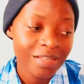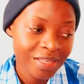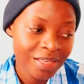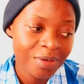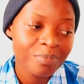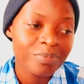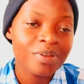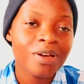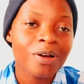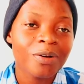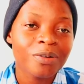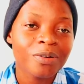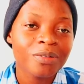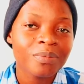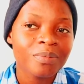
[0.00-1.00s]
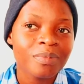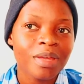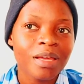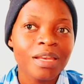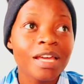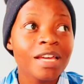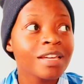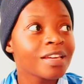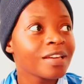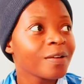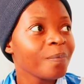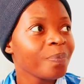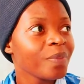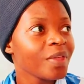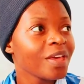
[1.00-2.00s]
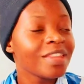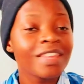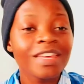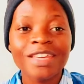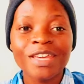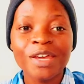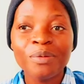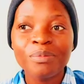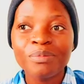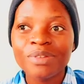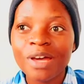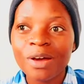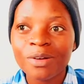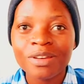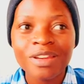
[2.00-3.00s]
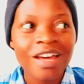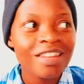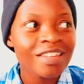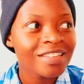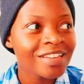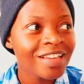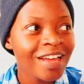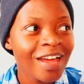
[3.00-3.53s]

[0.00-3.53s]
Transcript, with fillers: came down like they came down and